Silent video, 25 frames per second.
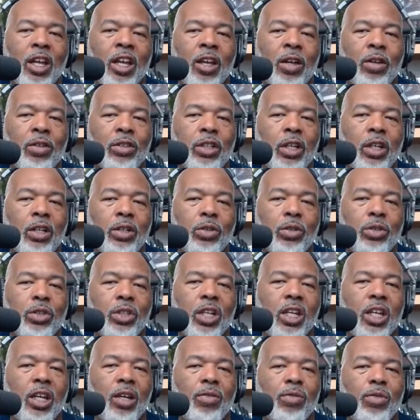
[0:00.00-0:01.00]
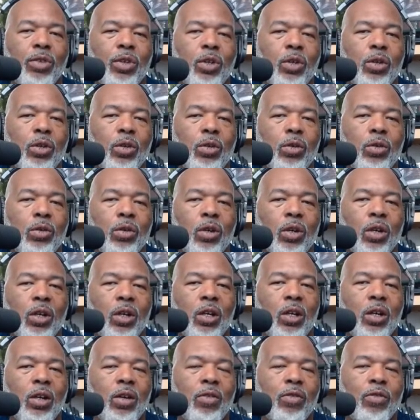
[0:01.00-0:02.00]
Hells Angels give you
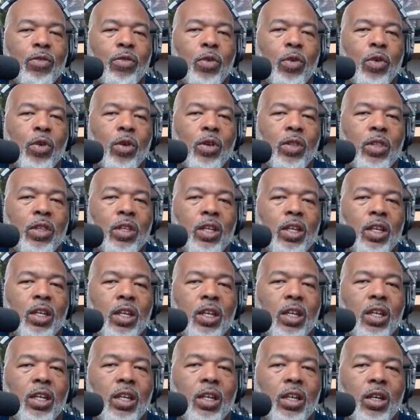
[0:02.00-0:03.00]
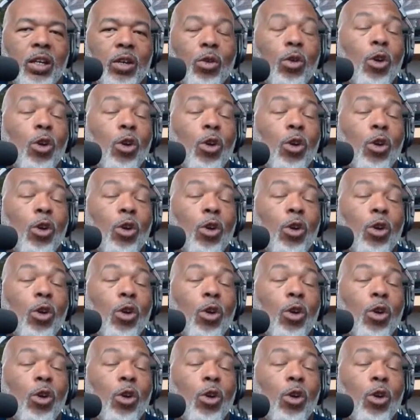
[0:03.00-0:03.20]
for the